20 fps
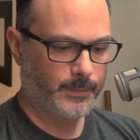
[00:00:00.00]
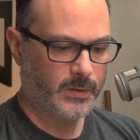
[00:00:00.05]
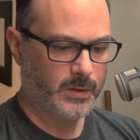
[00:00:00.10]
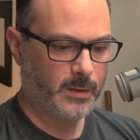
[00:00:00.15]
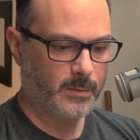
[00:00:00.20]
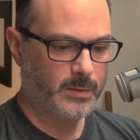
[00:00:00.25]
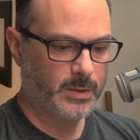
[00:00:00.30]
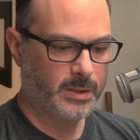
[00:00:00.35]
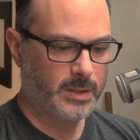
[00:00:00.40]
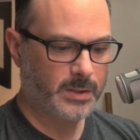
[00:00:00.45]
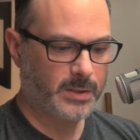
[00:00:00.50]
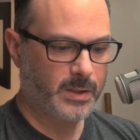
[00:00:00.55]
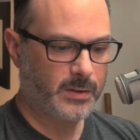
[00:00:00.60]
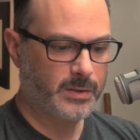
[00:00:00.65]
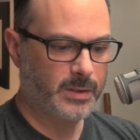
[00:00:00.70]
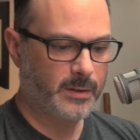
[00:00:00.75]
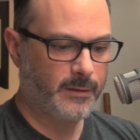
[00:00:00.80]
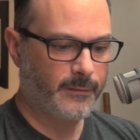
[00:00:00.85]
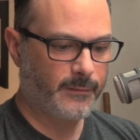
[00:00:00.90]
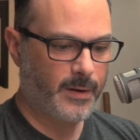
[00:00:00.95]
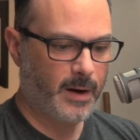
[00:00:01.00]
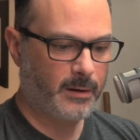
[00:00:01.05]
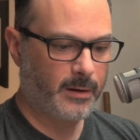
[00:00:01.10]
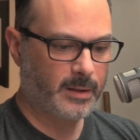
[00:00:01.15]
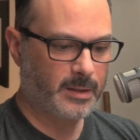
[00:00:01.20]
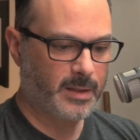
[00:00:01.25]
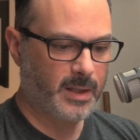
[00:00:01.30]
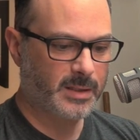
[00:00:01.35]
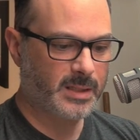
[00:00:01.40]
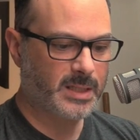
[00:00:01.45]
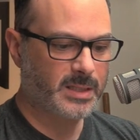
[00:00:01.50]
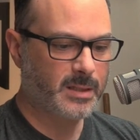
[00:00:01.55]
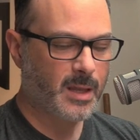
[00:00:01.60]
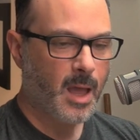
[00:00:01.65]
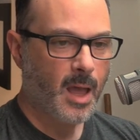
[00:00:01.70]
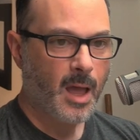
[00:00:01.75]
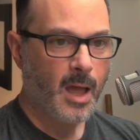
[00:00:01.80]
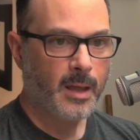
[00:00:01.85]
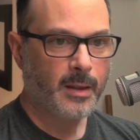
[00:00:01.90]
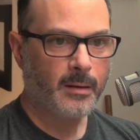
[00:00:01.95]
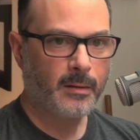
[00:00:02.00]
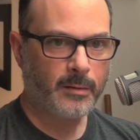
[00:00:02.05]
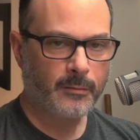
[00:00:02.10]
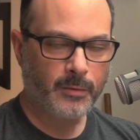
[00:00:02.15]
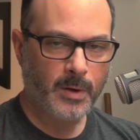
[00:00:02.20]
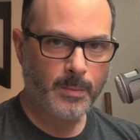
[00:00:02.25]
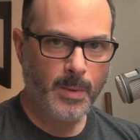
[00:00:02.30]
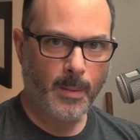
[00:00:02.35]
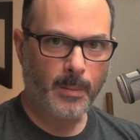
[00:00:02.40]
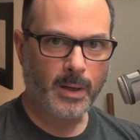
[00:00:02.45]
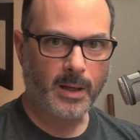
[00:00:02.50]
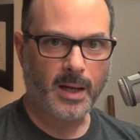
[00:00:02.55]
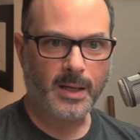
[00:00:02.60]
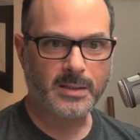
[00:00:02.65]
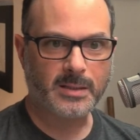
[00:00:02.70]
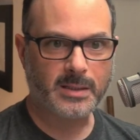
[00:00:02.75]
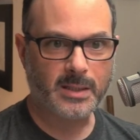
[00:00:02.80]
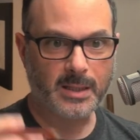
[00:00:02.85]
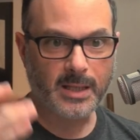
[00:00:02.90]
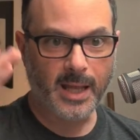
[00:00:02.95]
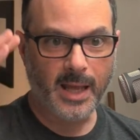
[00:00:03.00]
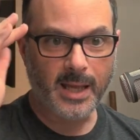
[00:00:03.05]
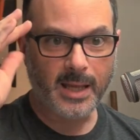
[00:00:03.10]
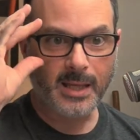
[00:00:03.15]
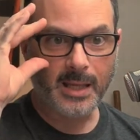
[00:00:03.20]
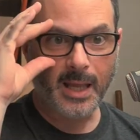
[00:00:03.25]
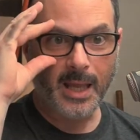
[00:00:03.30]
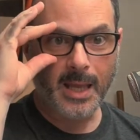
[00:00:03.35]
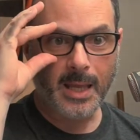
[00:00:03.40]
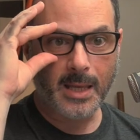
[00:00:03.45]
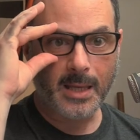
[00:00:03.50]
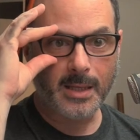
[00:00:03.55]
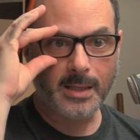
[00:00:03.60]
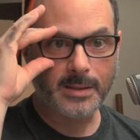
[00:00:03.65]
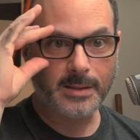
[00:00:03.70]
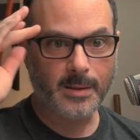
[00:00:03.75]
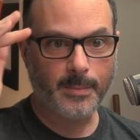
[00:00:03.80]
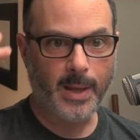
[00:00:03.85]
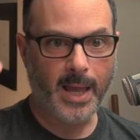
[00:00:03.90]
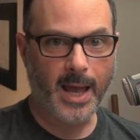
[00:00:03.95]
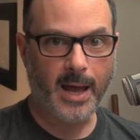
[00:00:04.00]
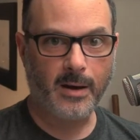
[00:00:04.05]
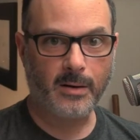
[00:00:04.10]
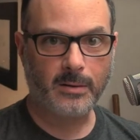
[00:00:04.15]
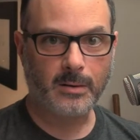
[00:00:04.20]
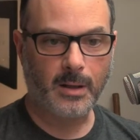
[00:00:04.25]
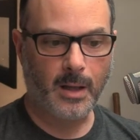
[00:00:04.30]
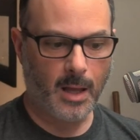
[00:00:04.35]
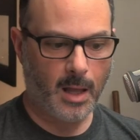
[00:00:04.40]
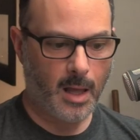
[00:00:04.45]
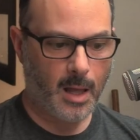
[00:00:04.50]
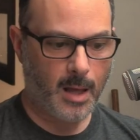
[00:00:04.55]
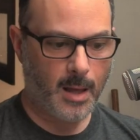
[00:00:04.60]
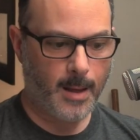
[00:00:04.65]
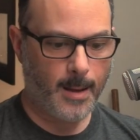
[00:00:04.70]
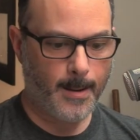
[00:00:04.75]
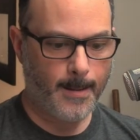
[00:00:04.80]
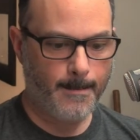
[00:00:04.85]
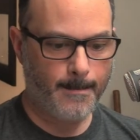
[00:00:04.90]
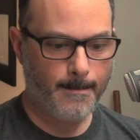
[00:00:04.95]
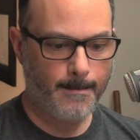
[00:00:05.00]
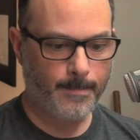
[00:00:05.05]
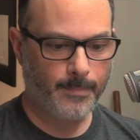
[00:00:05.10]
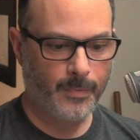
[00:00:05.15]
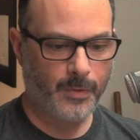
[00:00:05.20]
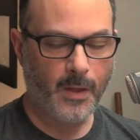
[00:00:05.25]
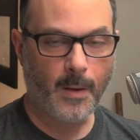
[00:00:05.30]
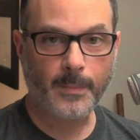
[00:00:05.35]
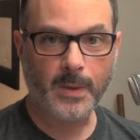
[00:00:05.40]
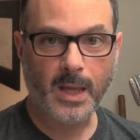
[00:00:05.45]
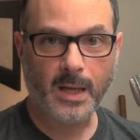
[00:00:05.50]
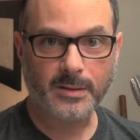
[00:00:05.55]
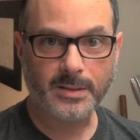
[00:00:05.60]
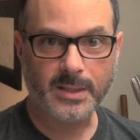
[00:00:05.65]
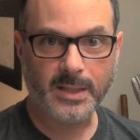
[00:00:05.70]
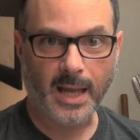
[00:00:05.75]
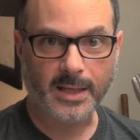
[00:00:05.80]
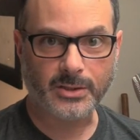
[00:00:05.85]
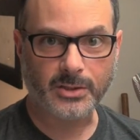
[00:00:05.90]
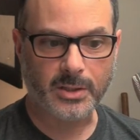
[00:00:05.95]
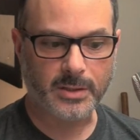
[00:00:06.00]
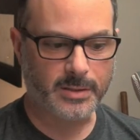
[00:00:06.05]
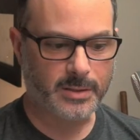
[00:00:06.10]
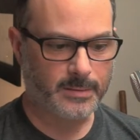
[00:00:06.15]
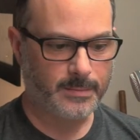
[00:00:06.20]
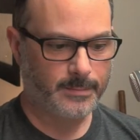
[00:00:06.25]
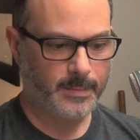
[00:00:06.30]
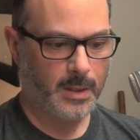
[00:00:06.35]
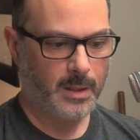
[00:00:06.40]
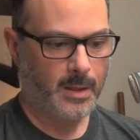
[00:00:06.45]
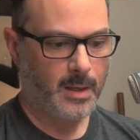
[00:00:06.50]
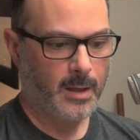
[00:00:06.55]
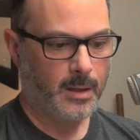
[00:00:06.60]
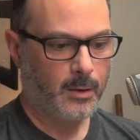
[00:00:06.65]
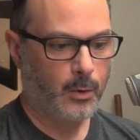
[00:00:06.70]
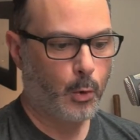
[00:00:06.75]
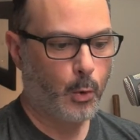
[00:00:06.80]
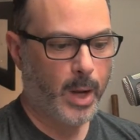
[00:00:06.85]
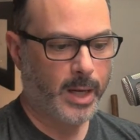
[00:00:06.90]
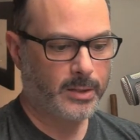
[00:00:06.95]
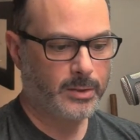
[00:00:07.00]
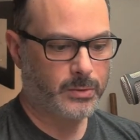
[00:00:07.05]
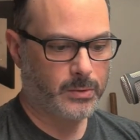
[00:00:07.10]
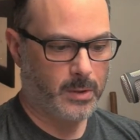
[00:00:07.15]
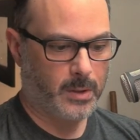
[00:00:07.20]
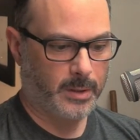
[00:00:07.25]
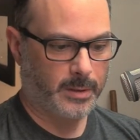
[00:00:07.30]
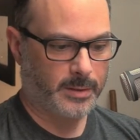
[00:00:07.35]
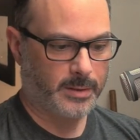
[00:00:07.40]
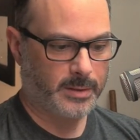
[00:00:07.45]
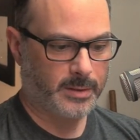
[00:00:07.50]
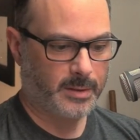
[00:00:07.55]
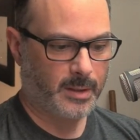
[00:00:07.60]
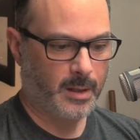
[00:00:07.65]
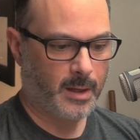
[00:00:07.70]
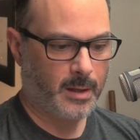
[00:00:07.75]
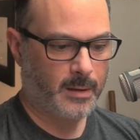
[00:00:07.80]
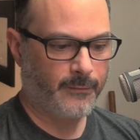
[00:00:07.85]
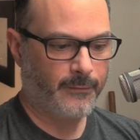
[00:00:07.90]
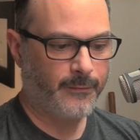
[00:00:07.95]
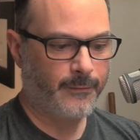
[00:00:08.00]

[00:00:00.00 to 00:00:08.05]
So I'm just using a very, this is, remember guys, today is about um, thumbnail sketches, quick drawings, uh,